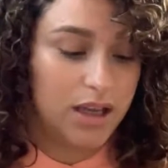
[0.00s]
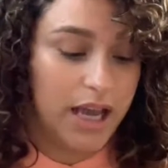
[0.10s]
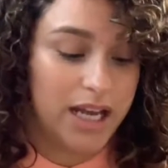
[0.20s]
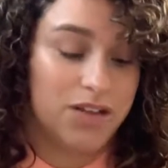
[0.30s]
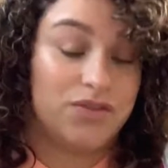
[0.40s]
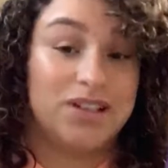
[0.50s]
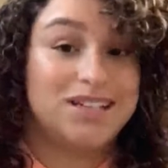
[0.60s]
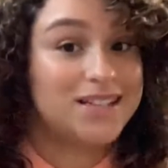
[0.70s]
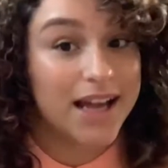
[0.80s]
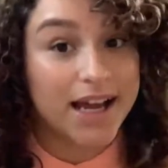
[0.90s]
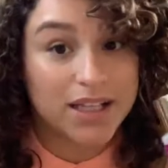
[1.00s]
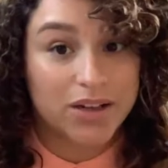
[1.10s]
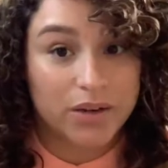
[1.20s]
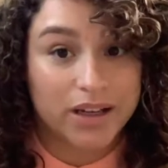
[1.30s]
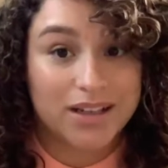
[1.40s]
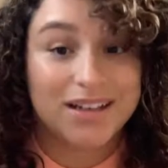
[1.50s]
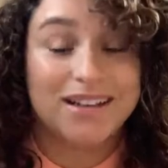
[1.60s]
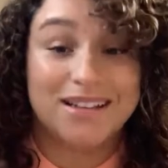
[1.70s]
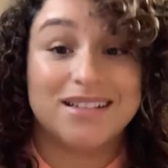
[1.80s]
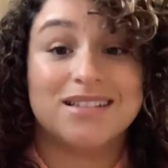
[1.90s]
And if it is accurate, it
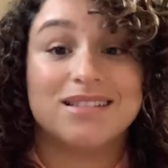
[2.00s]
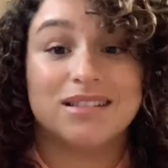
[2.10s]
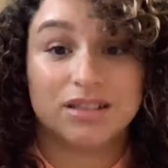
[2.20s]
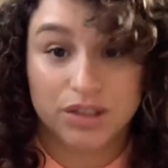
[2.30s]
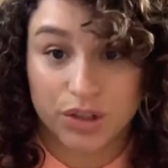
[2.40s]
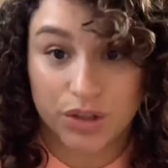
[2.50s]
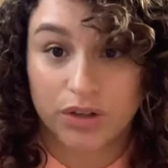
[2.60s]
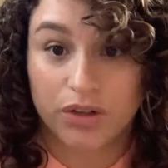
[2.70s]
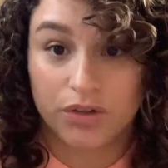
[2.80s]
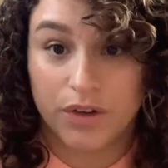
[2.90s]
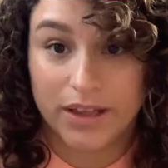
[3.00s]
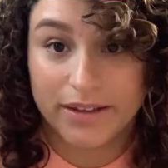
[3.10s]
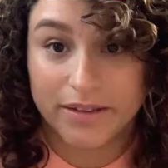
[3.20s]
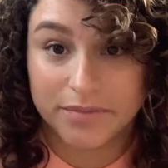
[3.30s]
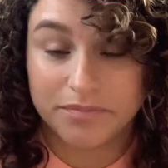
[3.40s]
is curly girl friendly,